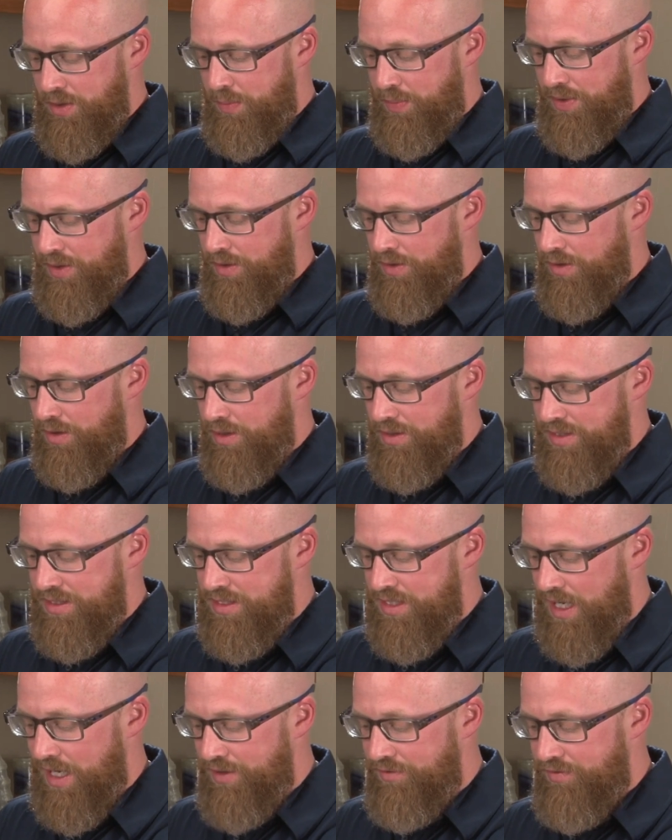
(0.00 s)
up here are
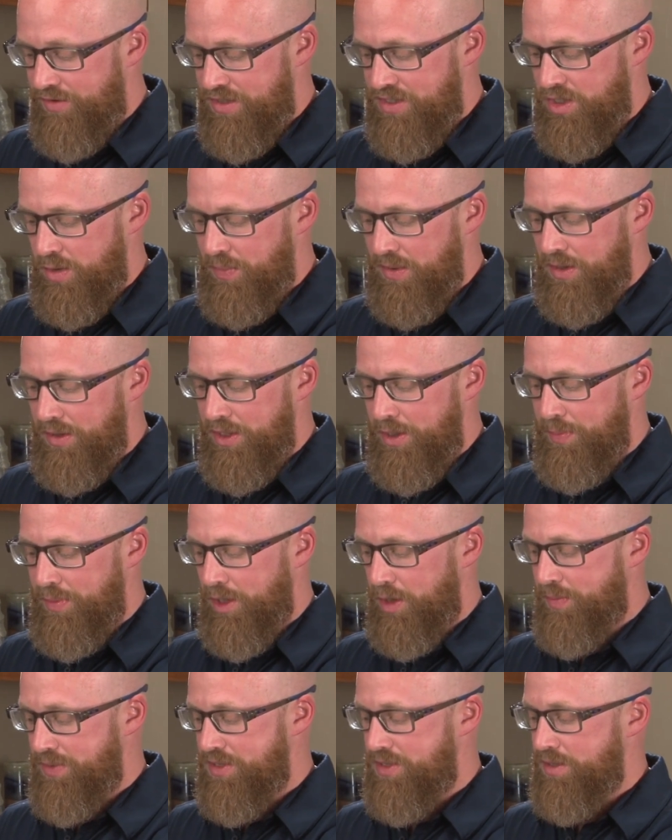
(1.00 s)
designed for stability
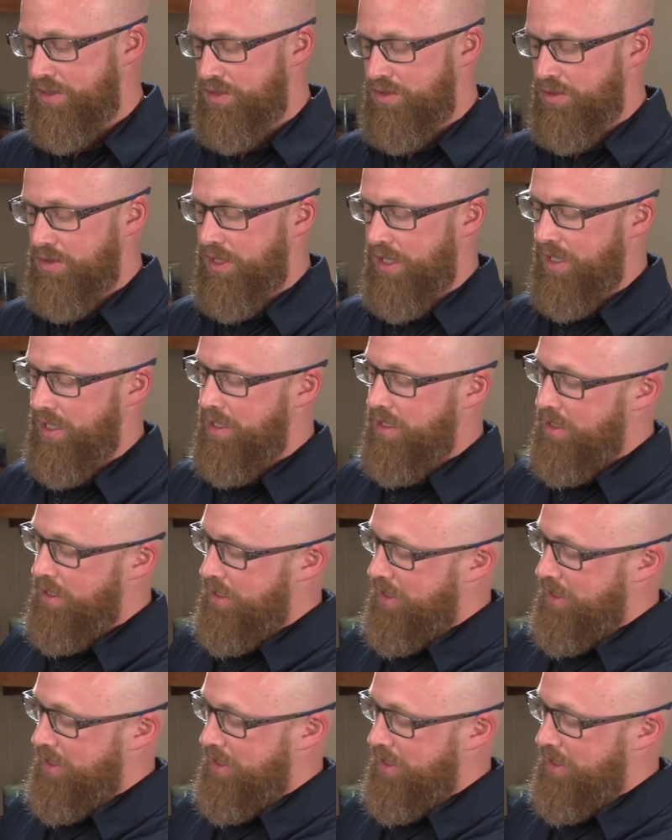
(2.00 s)
purposes, okay?